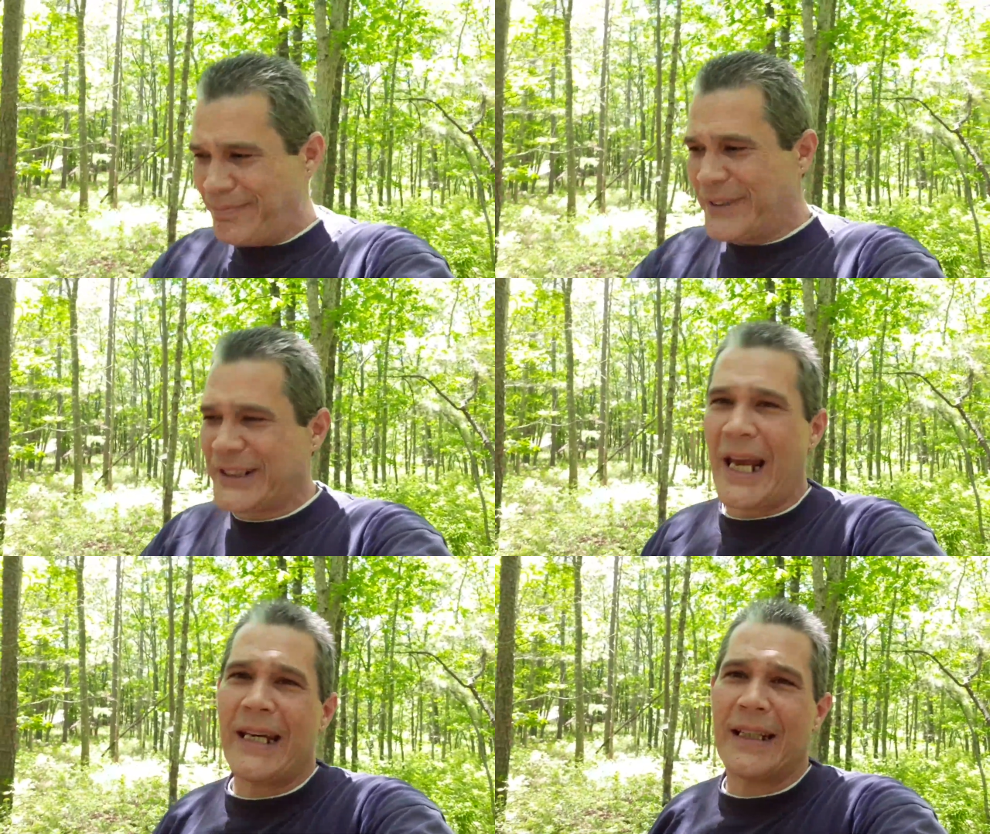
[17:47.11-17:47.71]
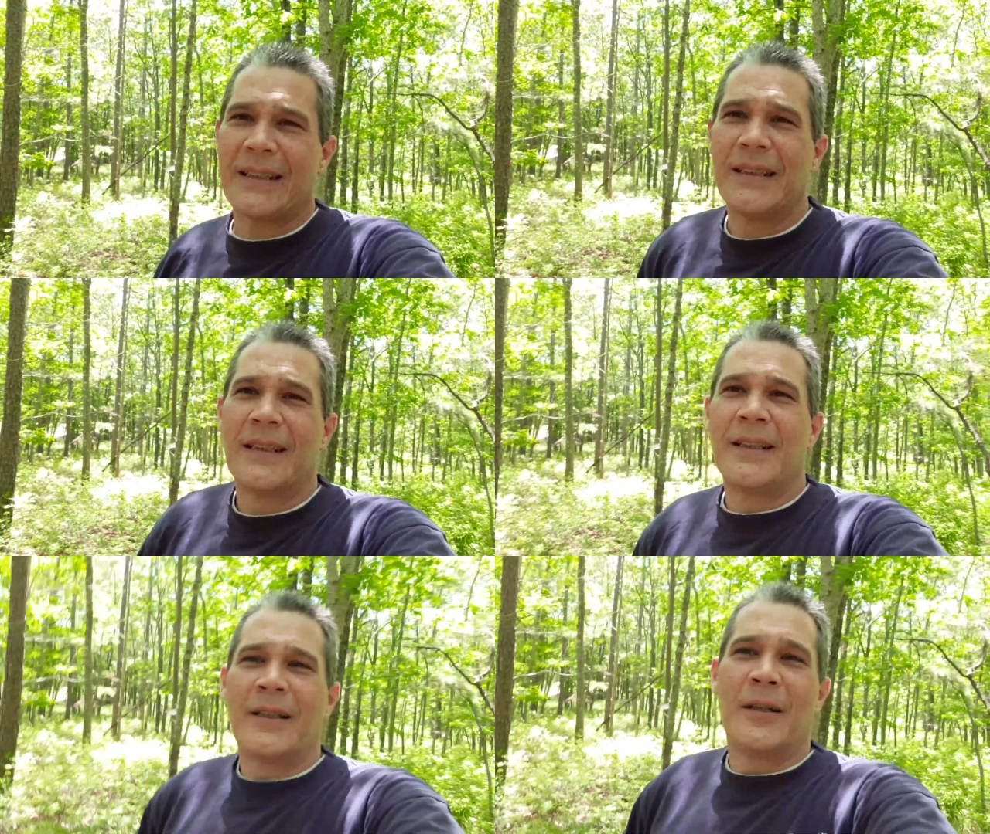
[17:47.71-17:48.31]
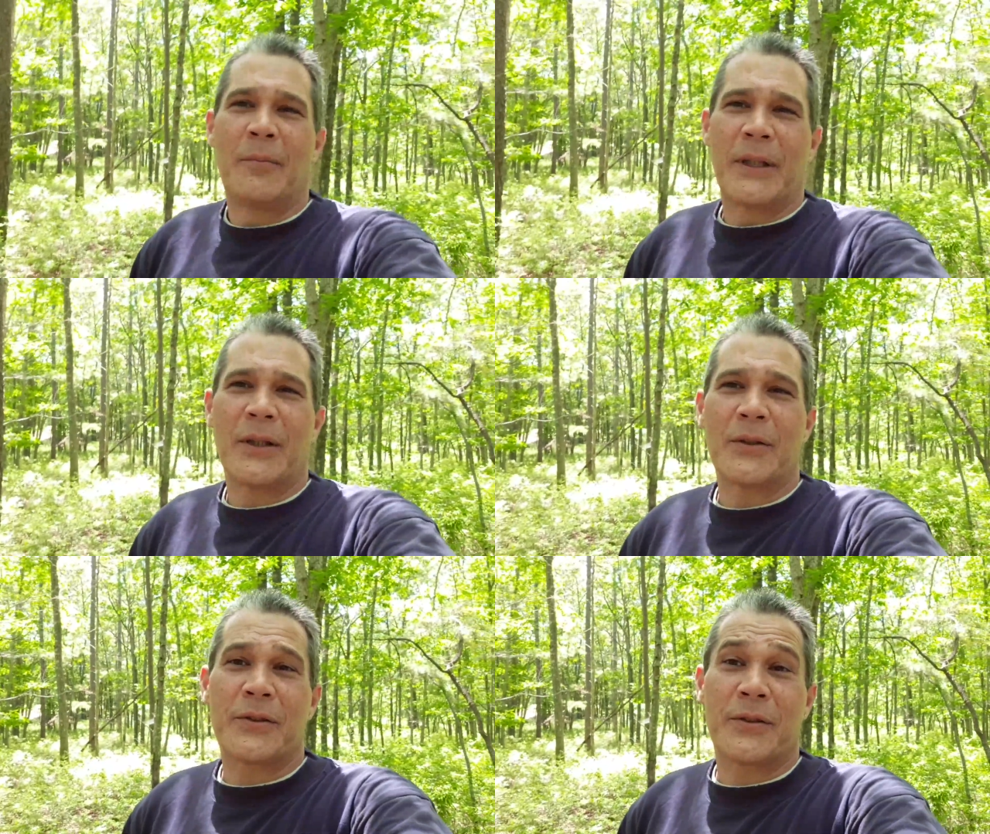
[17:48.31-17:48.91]
saying,
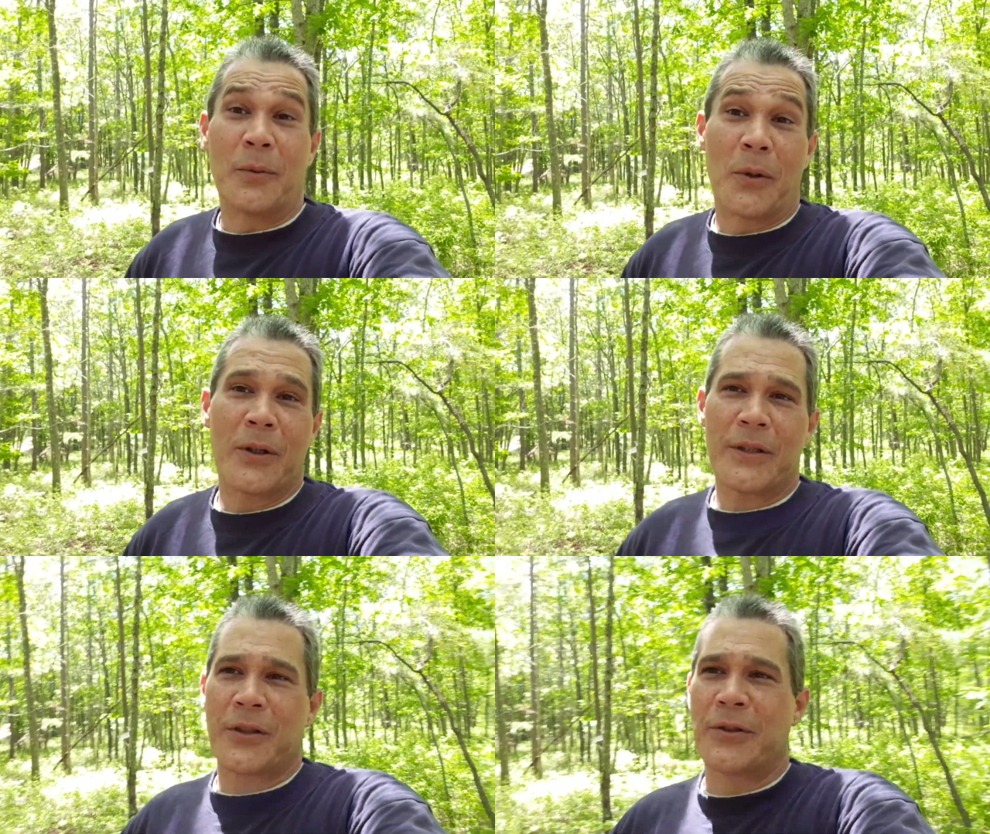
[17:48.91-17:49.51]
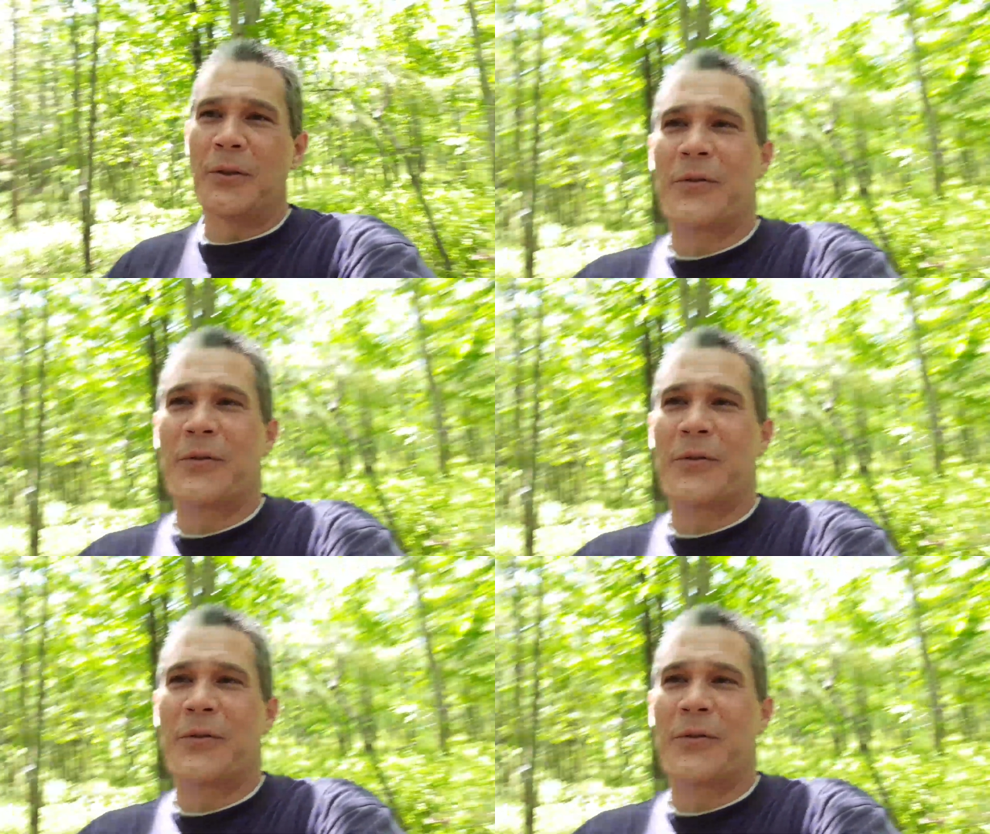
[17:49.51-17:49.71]
because the word is truth.